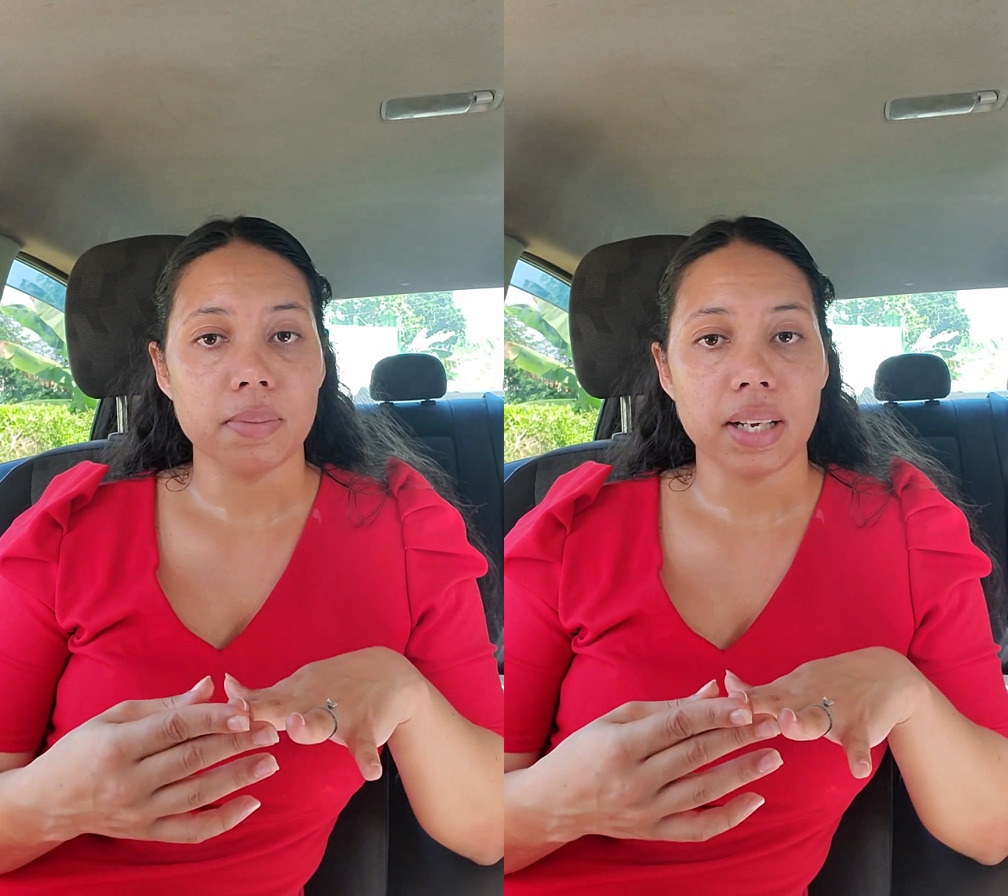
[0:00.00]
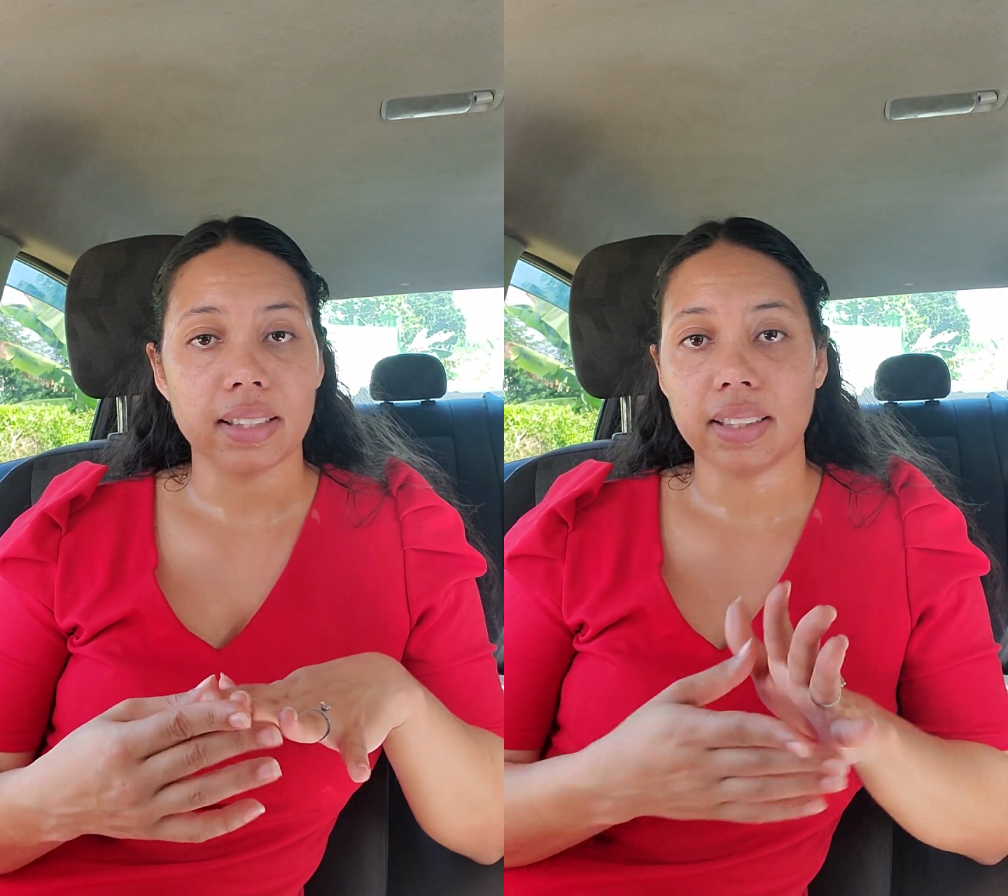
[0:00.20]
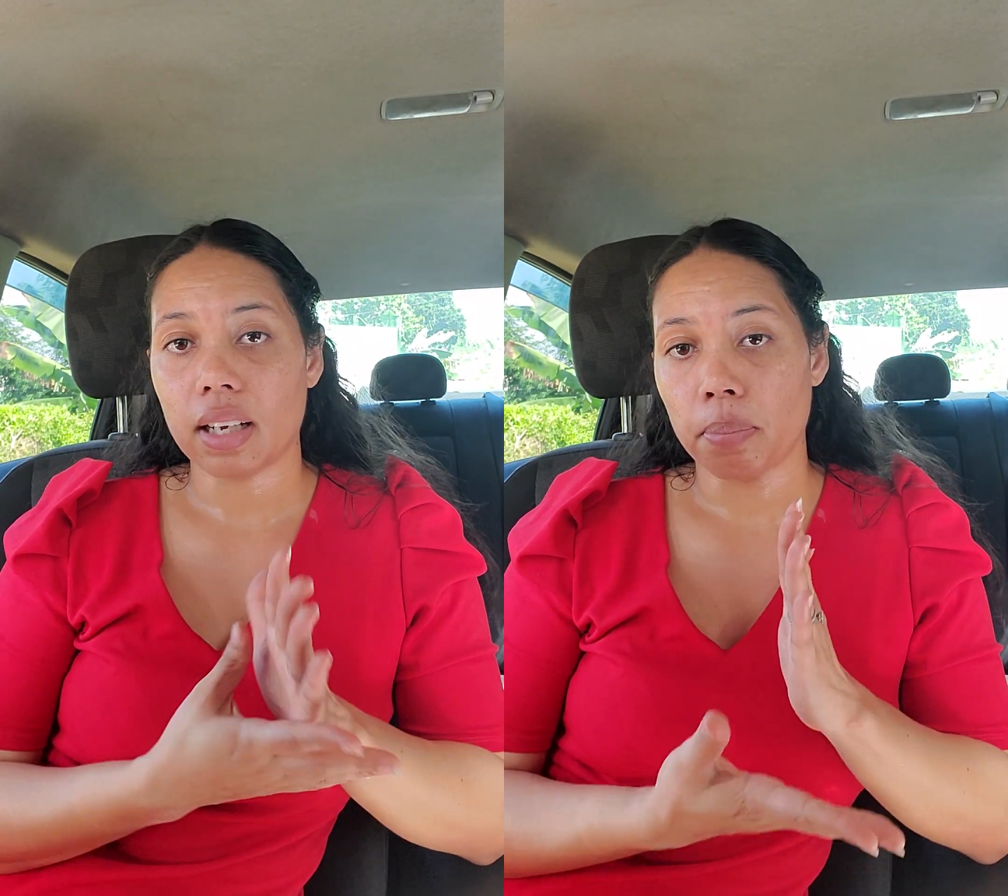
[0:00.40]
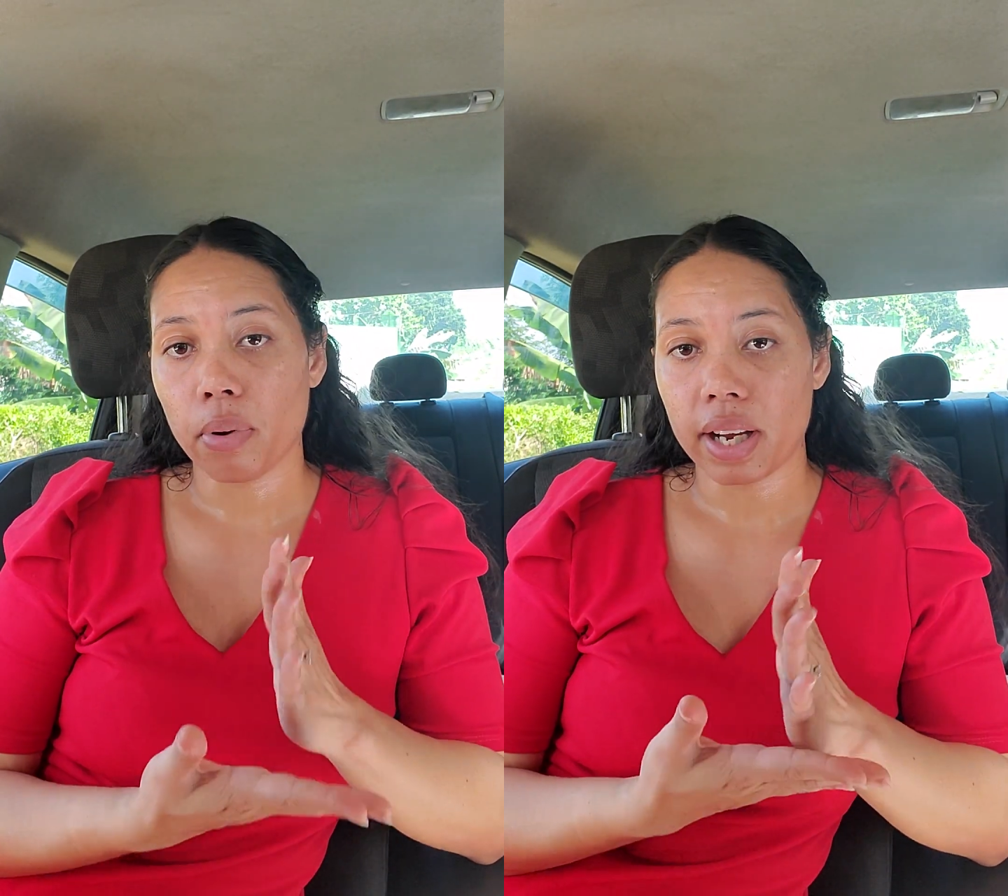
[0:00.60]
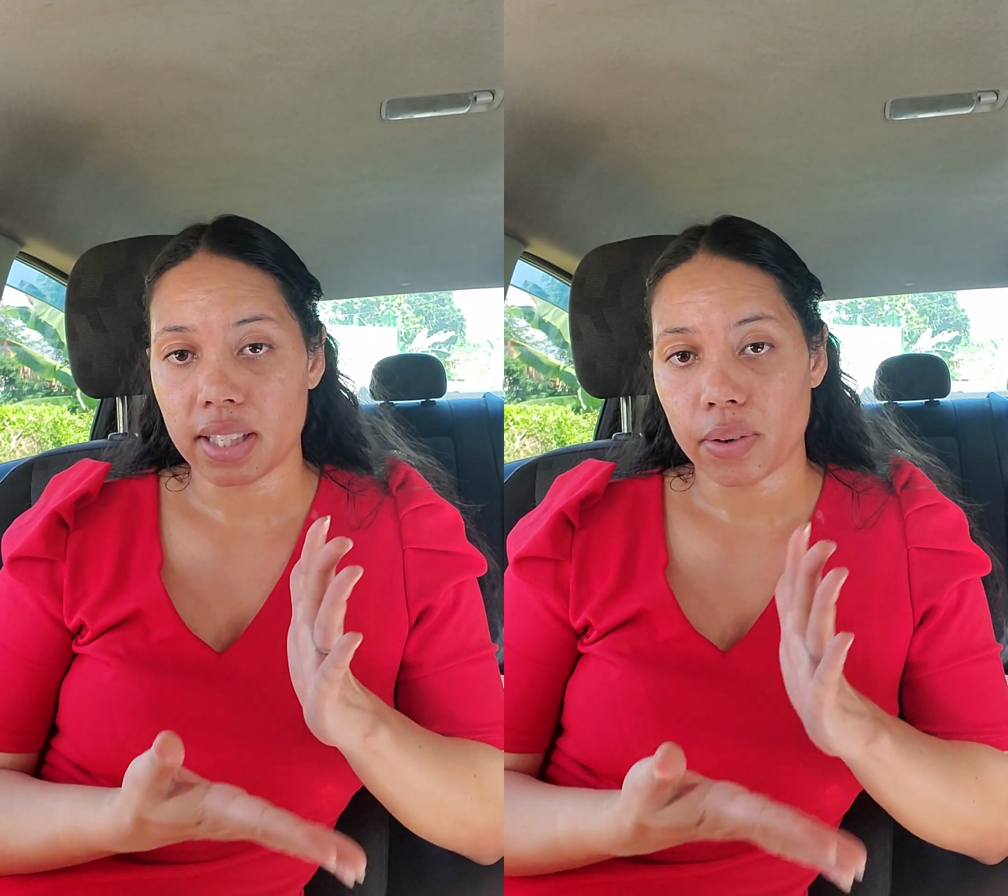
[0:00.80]
because at that
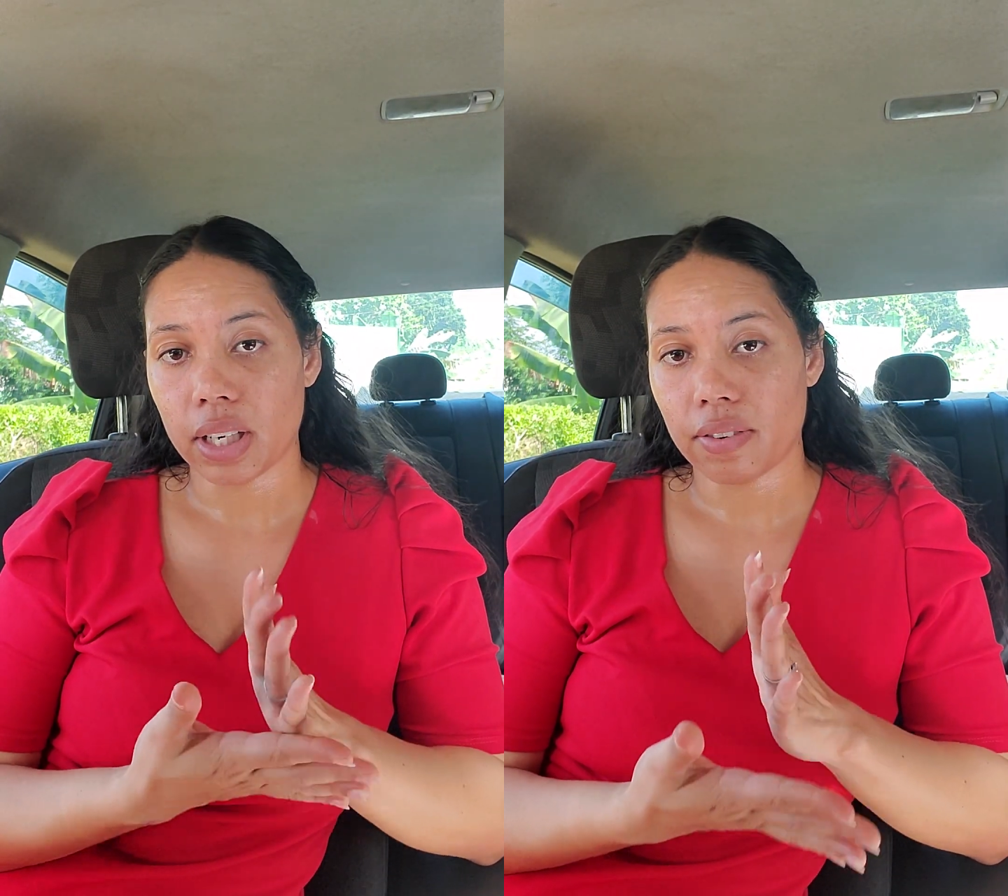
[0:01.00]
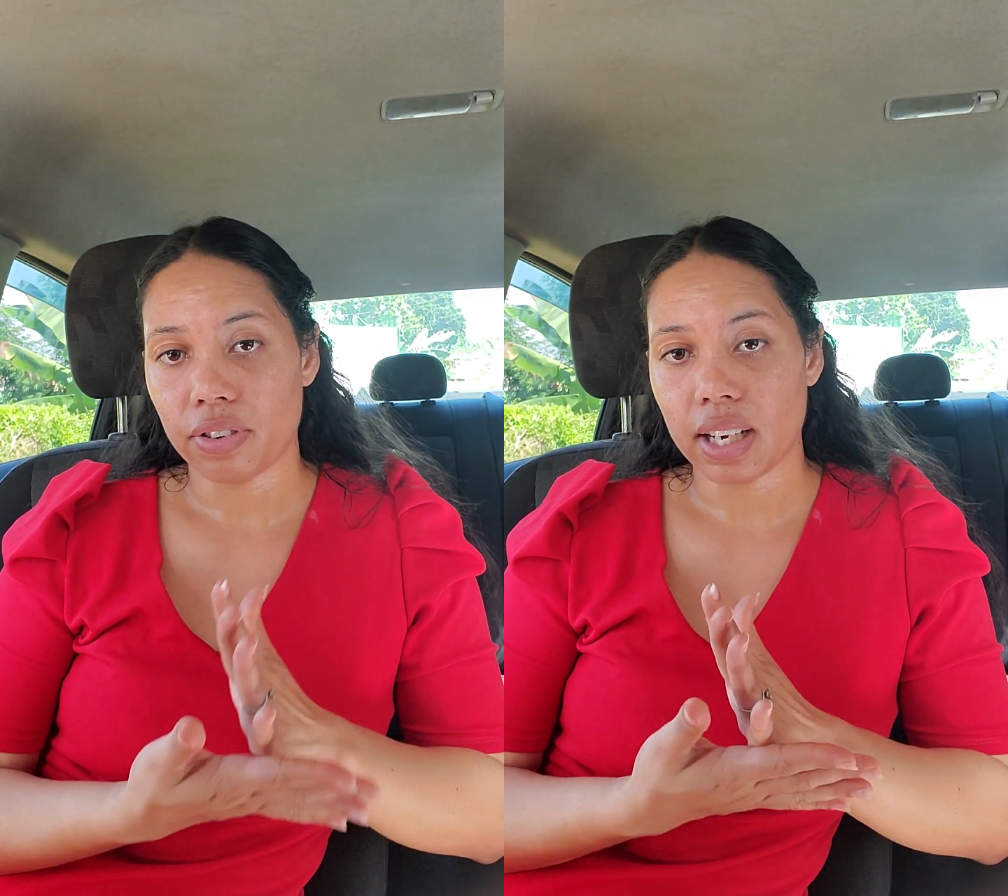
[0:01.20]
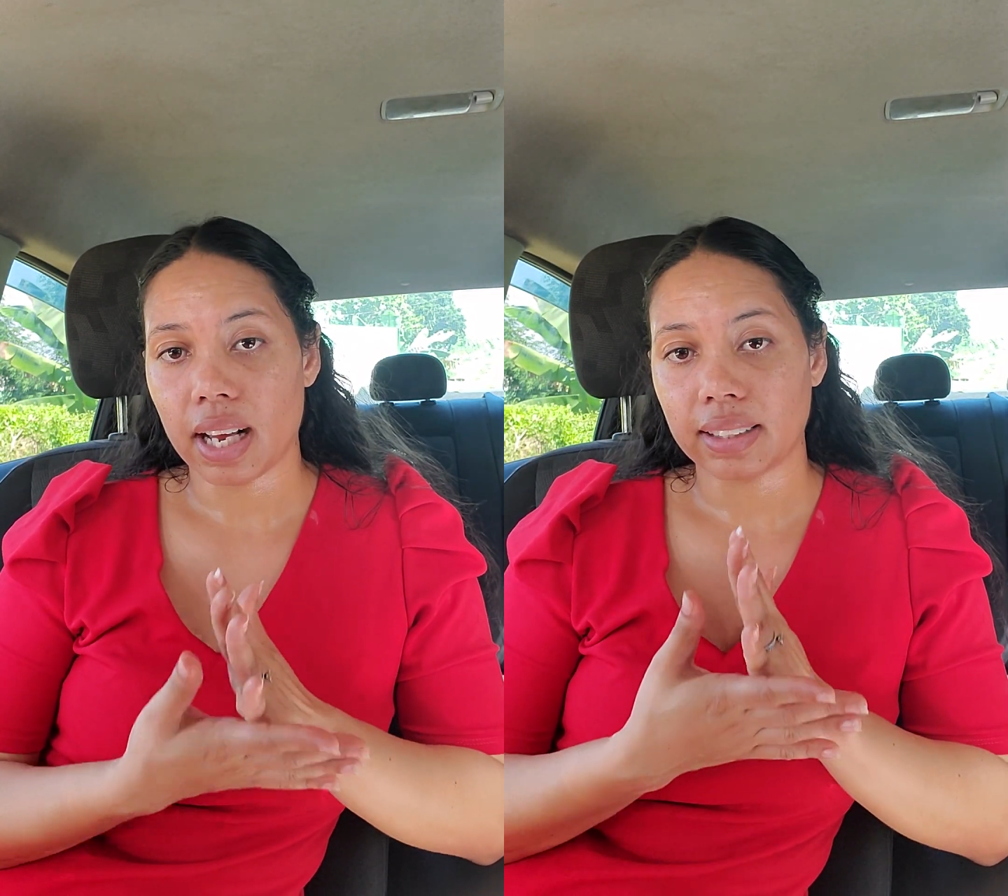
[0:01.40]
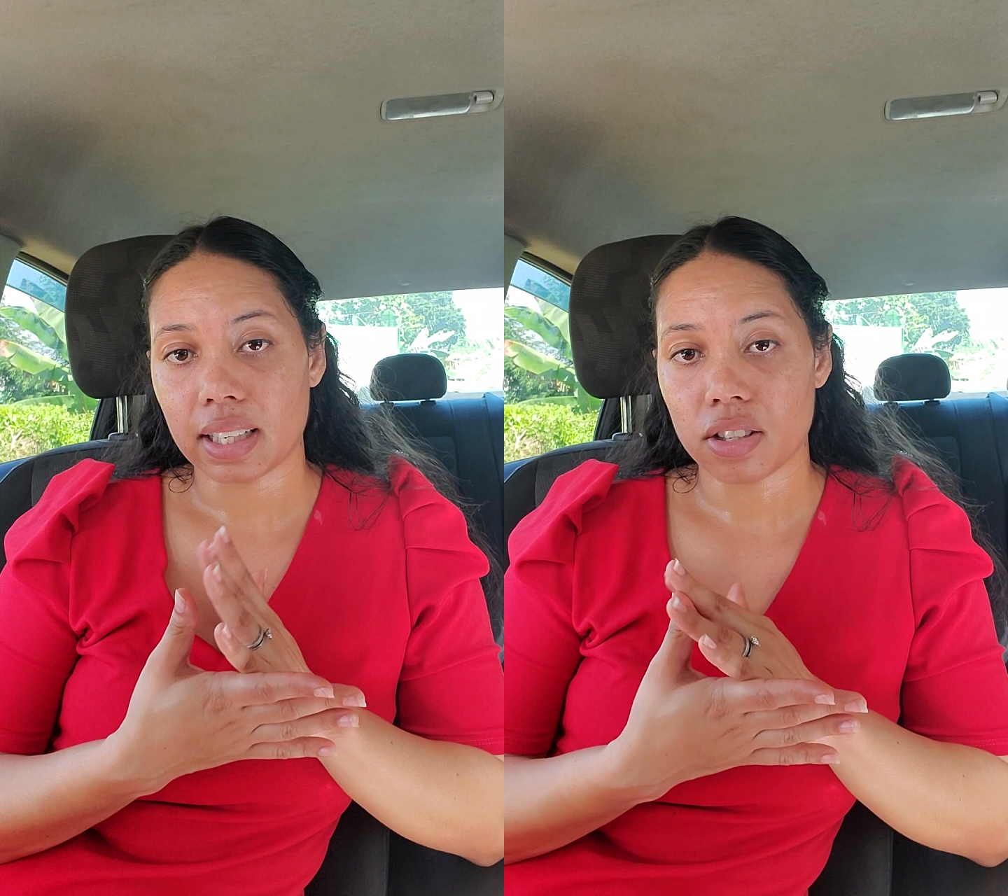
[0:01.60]
point I would have realized that